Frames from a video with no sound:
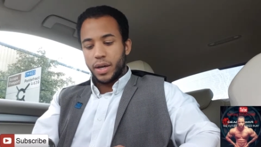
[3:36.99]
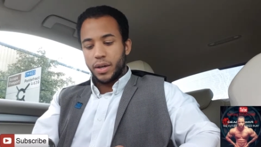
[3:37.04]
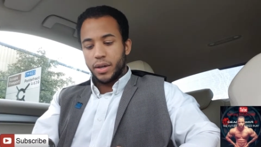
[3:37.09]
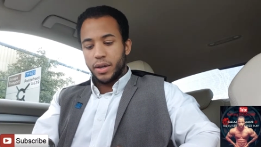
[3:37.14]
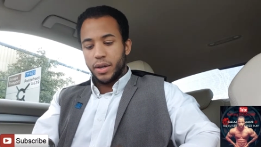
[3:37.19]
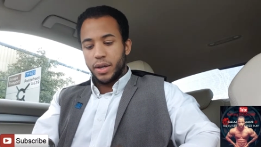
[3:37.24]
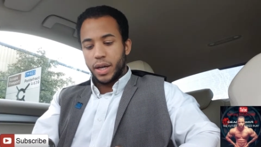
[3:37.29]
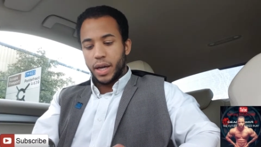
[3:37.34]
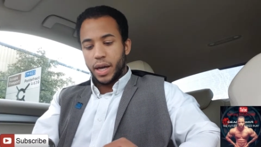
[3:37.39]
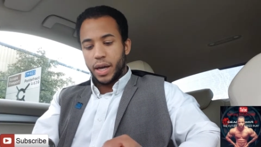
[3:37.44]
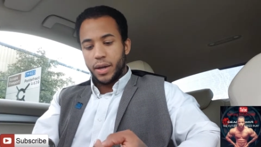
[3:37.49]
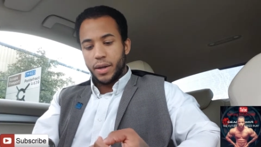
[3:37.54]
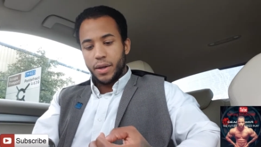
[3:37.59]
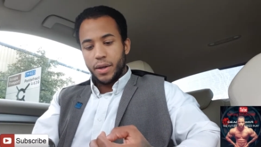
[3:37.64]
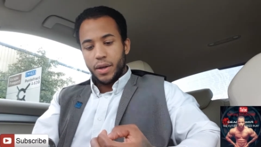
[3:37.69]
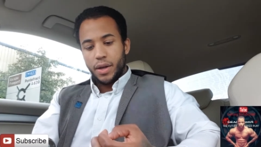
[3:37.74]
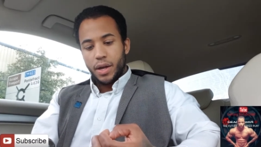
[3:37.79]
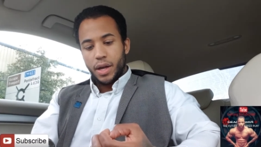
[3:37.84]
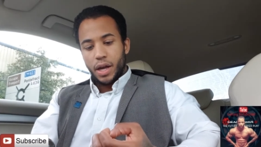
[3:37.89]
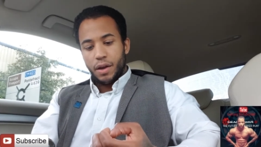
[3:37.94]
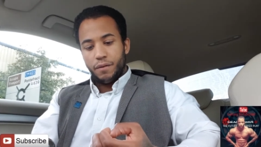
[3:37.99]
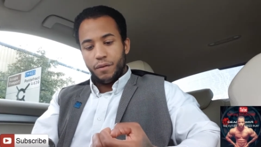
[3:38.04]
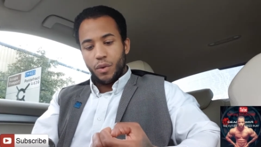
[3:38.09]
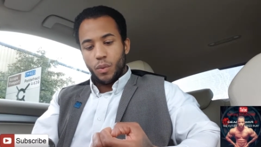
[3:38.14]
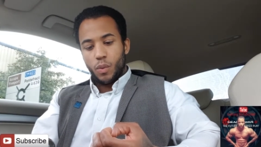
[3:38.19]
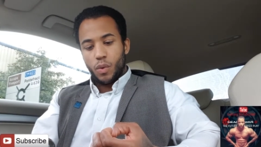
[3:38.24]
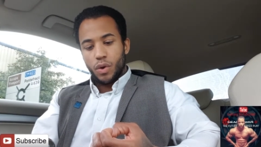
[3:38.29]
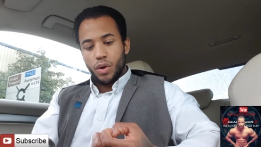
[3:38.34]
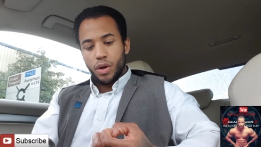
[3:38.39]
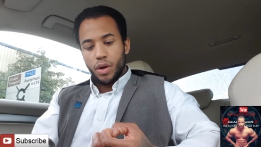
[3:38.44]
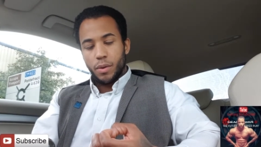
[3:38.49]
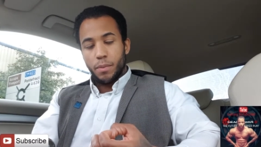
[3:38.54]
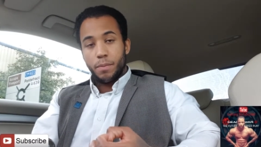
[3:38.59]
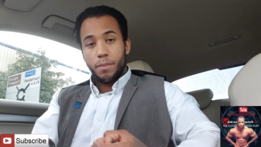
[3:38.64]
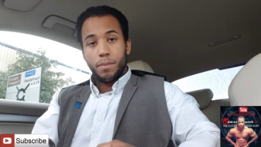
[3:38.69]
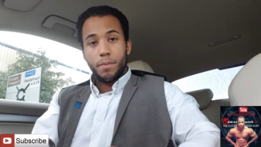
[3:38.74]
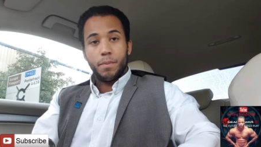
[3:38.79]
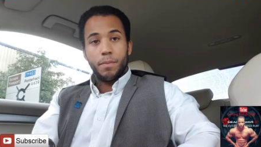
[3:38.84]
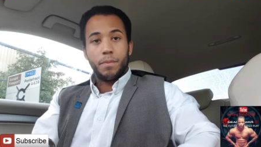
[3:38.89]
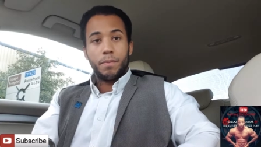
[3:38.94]
End of the day, if you wanna
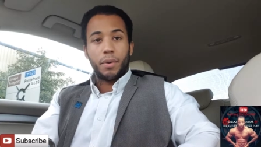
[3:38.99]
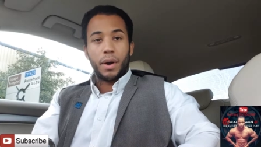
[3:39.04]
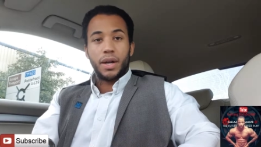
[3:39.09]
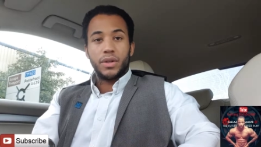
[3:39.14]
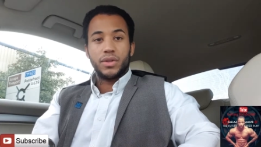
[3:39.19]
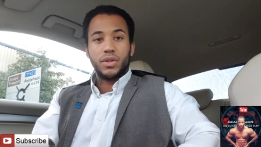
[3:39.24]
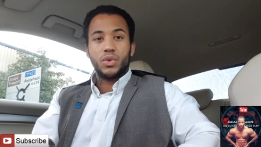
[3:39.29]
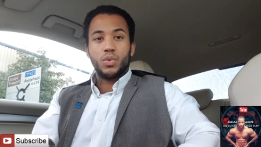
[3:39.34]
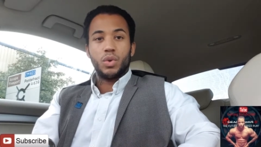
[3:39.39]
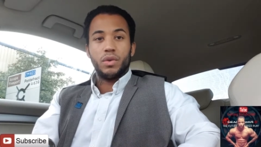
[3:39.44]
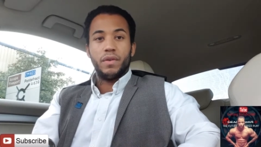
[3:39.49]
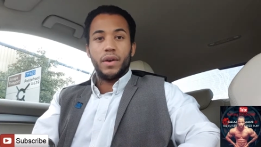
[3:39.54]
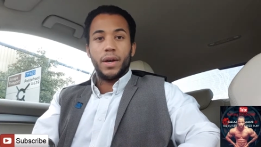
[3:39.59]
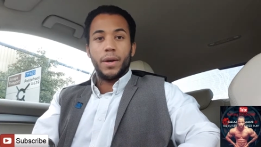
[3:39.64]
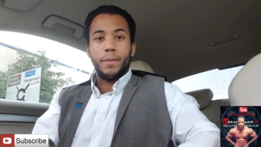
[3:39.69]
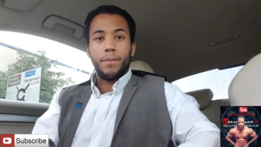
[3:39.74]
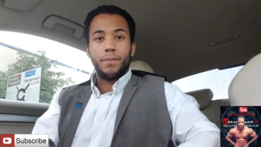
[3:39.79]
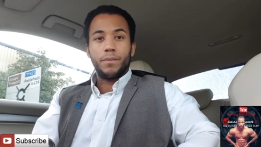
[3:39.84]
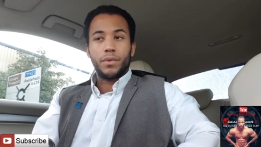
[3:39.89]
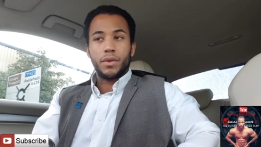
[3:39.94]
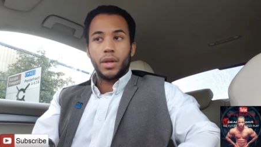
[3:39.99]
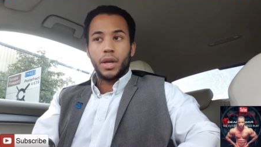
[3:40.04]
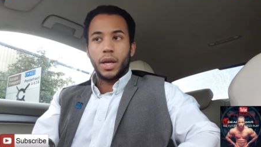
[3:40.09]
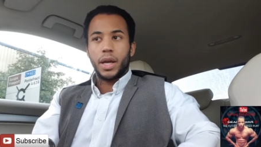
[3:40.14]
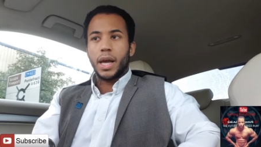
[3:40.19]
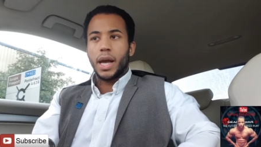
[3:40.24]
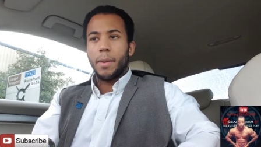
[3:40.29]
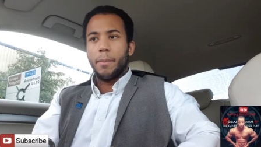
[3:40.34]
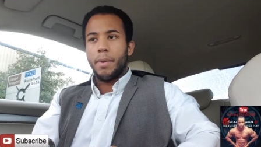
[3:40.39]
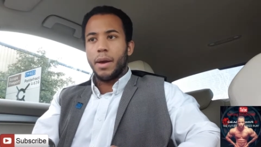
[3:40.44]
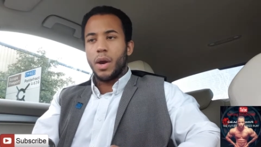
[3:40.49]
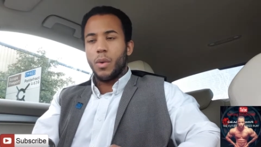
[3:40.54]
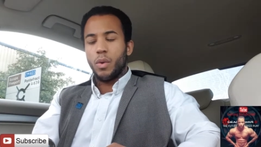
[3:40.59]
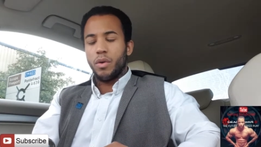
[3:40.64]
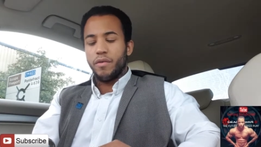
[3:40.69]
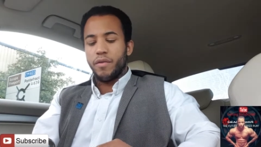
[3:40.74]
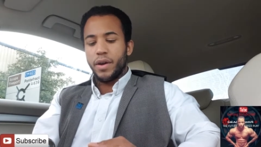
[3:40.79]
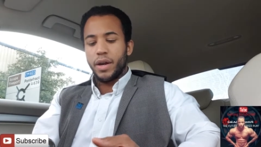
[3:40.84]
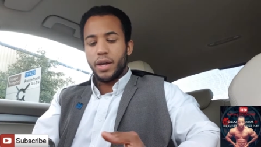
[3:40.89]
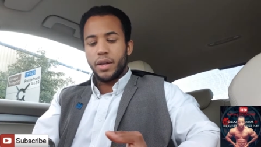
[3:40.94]
practice with it and get better
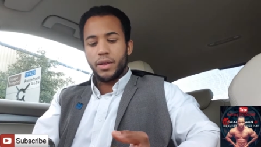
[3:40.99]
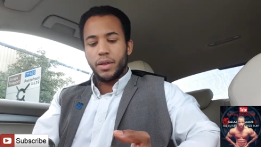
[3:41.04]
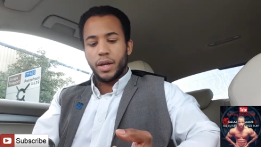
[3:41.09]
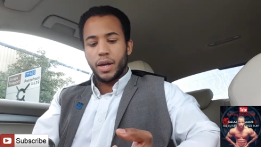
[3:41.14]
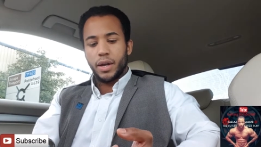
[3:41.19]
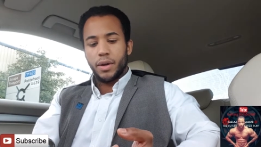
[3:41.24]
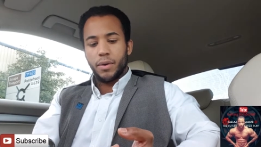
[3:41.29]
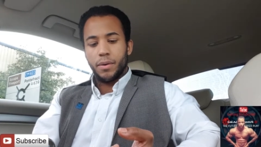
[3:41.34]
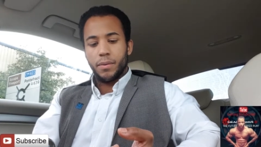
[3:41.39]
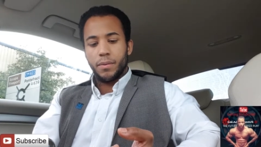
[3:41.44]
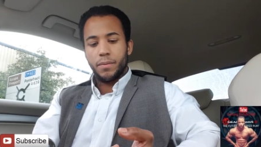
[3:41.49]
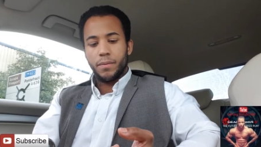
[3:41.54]
with it, then